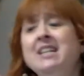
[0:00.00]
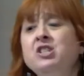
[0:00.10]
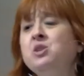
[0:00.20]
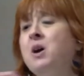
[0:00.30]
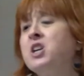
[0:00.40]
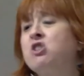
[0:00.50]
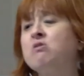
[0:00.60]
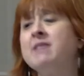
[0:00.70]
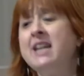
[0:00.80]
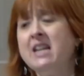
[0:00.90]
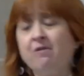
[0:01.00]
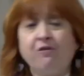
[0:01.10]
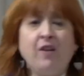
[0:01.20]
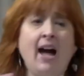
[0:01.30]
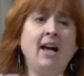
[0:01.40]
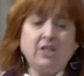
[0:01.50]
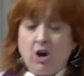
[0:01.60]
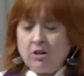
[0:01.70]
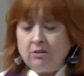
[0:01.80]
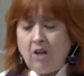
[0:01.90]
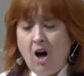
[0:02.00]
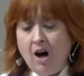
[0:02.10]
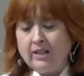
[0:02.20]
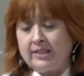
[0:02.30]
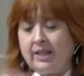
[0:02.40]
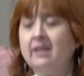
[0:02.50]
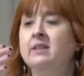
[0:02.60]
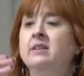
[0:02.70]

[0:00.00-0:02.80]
and into our grief and our loss,